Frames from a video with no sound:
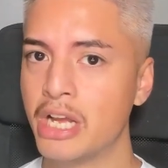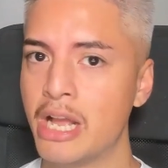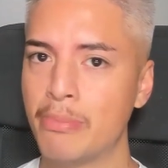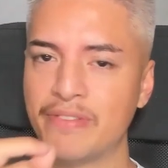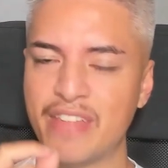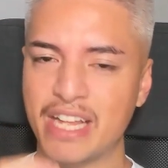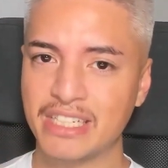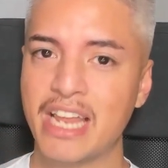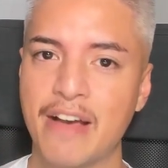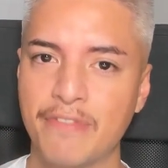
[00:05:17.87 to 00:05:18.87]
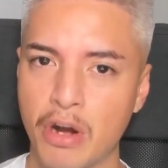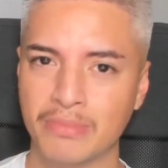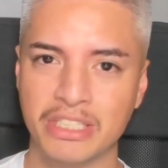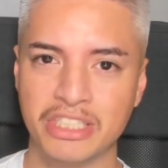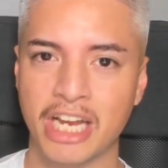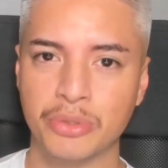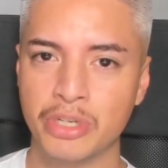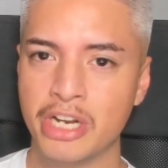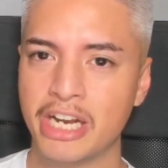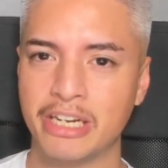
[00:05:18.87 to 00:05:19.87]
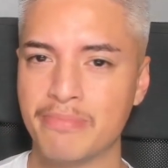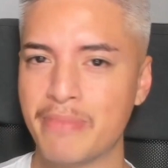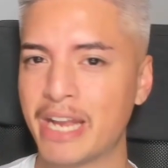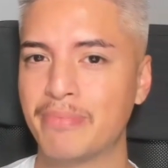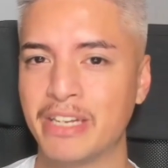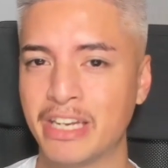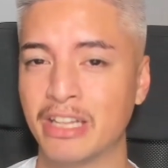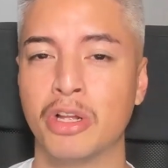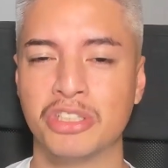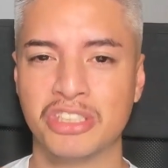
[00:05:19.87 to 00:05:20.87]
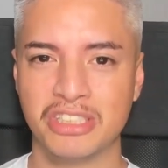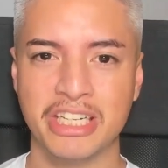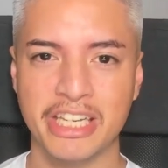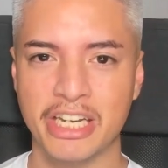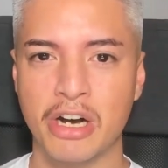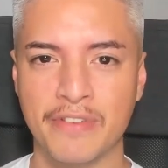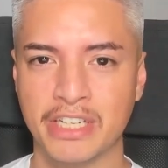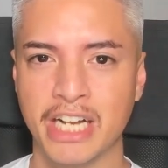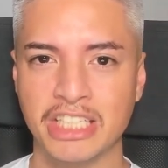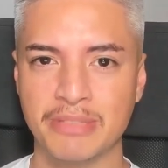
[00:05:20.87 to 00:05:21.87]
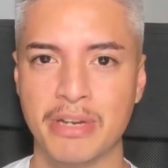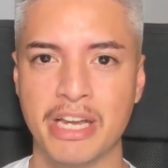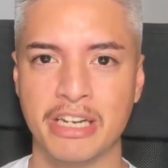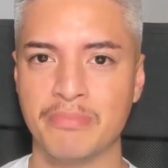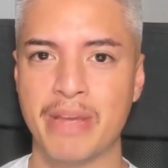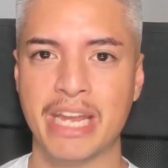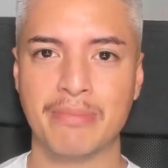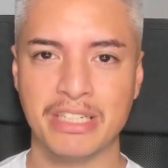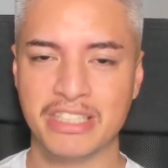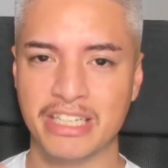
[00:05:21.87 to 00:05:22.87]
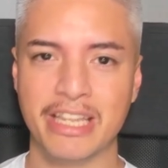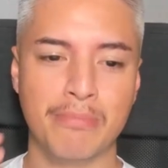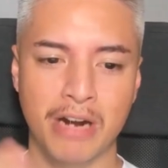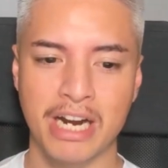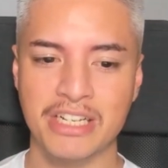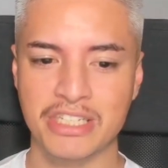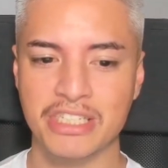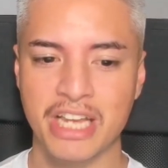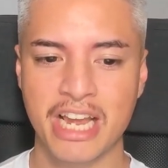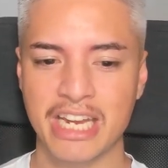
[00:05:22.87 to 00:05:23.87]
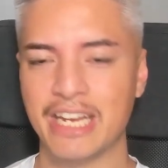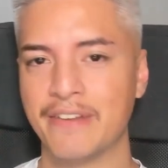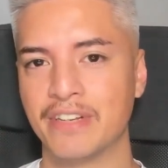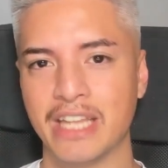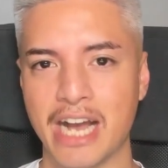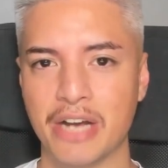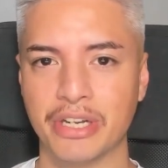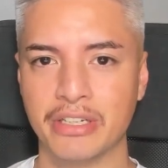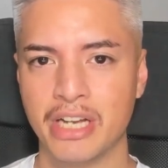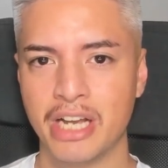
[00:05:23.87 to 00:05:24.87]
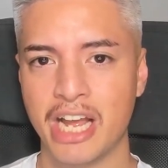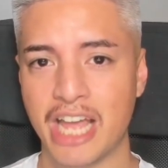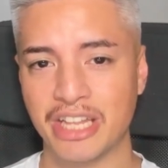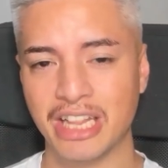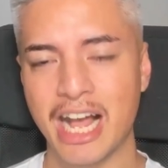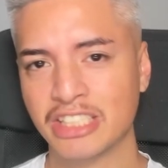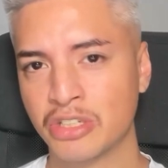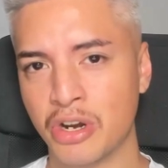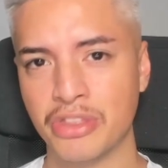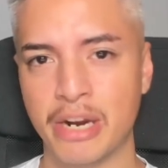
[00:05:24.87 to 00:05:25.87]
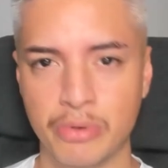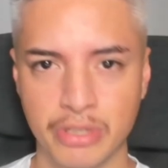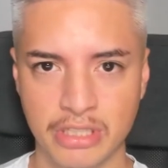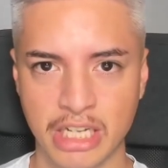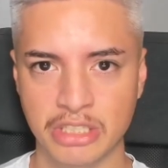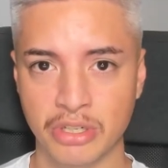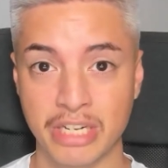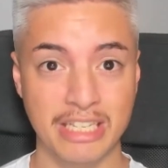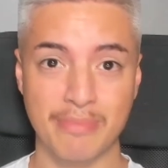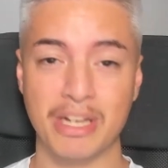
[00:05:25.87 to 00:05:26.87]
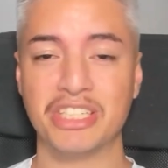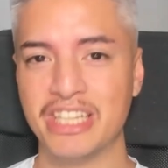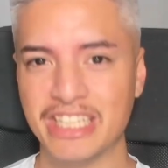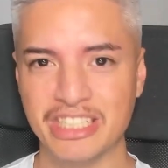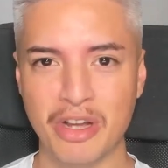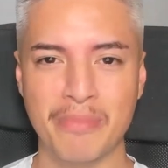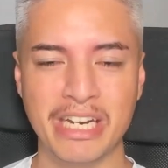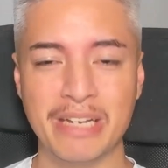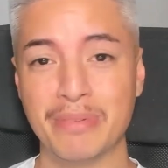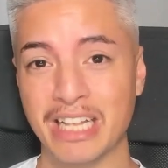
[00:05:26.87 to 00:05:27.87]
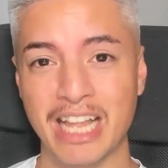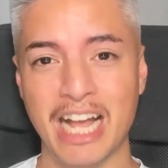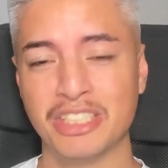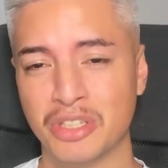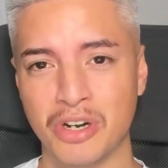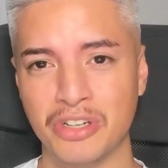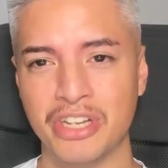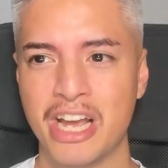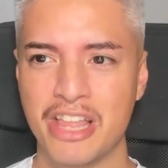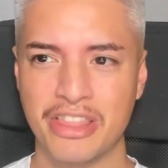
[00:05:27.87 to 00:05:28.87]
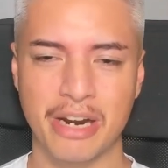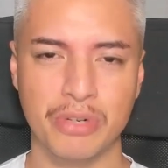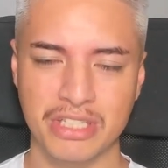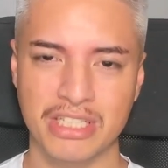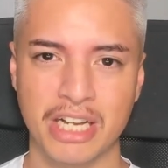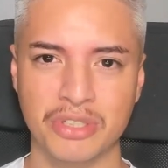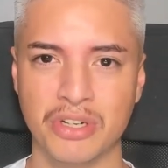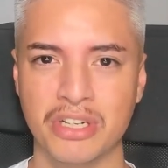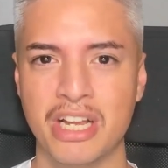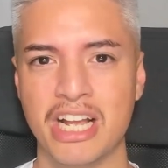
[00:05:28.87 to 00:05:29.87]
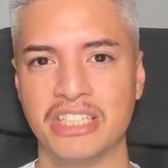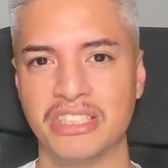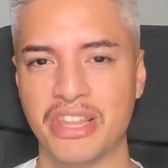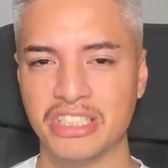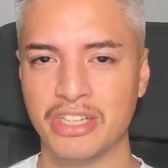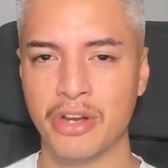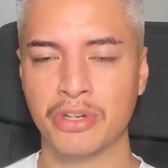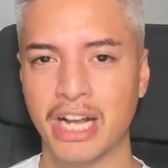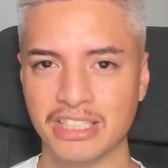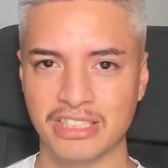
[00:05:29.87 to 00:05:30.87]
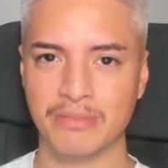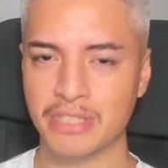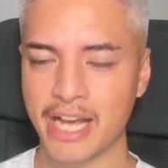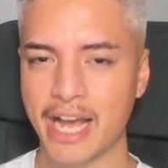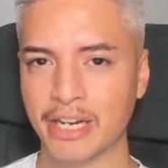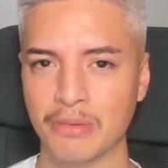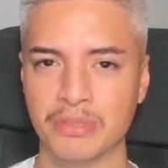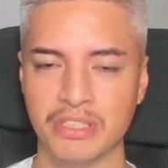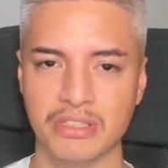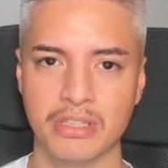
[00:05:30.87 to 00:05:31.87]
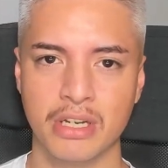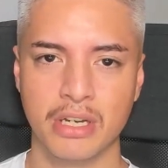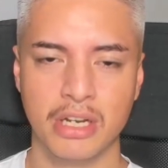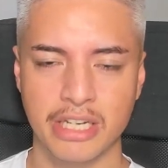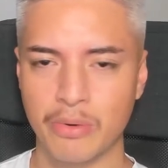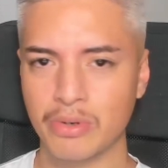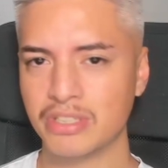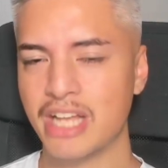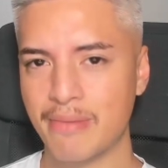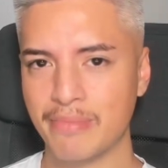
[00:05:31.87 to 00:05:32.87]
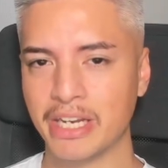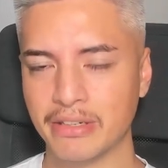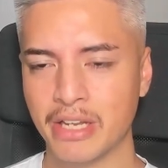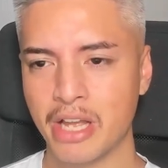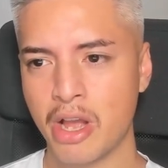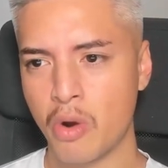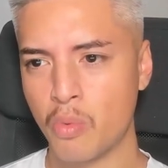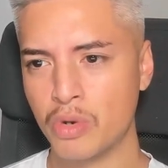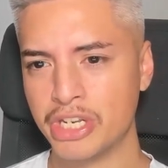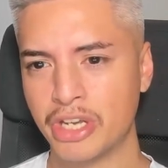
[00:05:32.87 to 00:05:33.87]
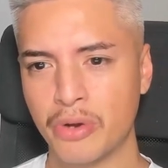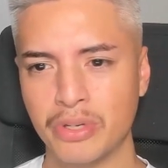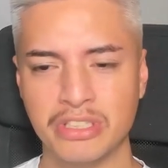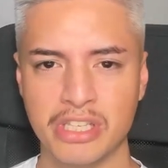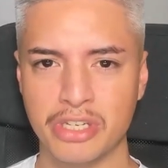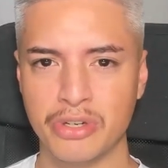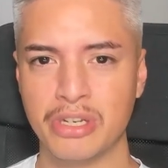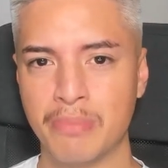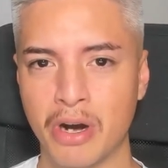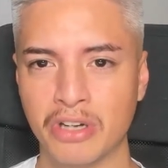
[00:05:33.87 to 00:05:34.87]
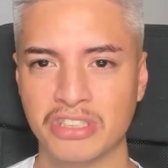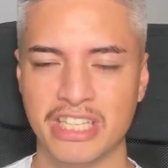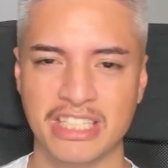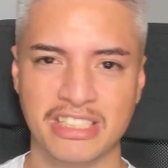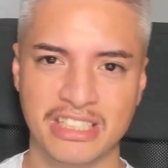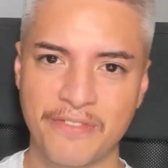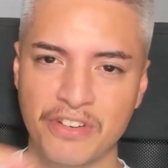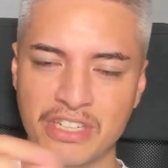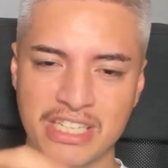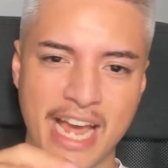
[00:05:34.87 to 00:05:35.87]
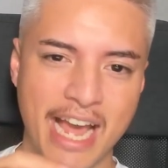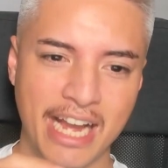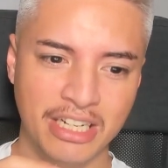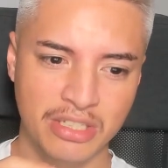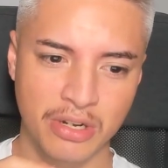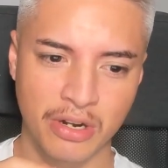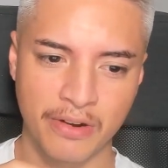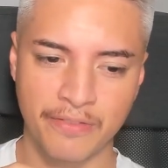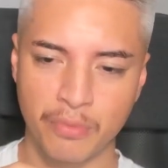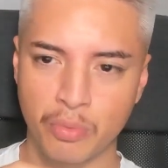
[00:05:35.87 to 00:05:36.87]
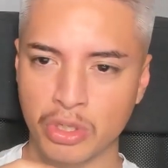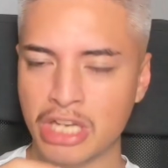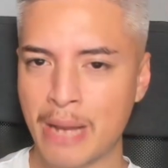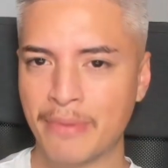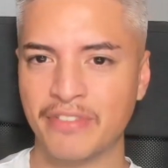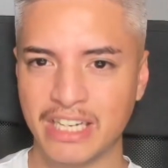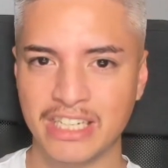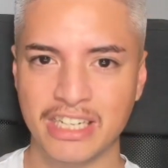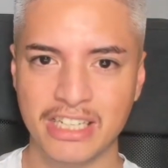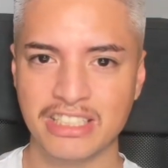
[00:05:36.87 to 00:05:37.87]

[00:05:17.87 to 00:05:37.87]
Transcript: But if they did have omni-channel, it'd make me a lot stickier of a customer and make me sing their praises even louder. And the last con that I want to touch on, as I mentioned, there's not many, but the last con that I want to touch on is that there's no custom tag options. Now, what does that mean? When you go into the uni box, there's different tags of what type of lead it is.